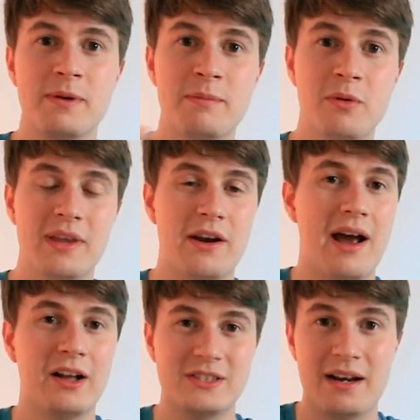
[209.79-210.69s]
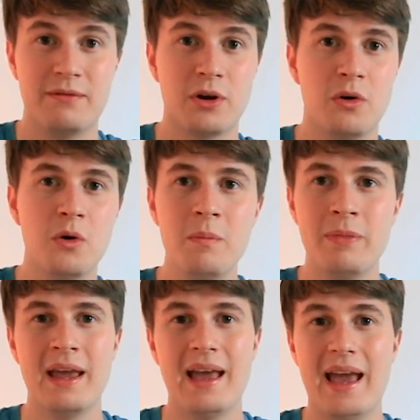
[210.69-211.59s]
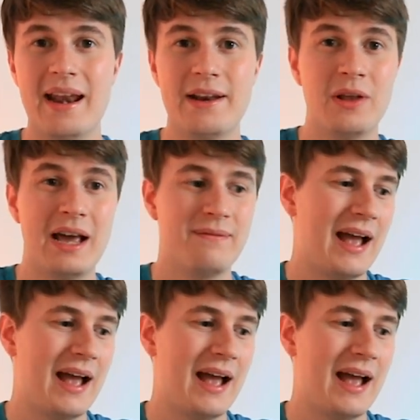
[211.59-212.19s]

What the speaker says: people that are outside of your home and that don't have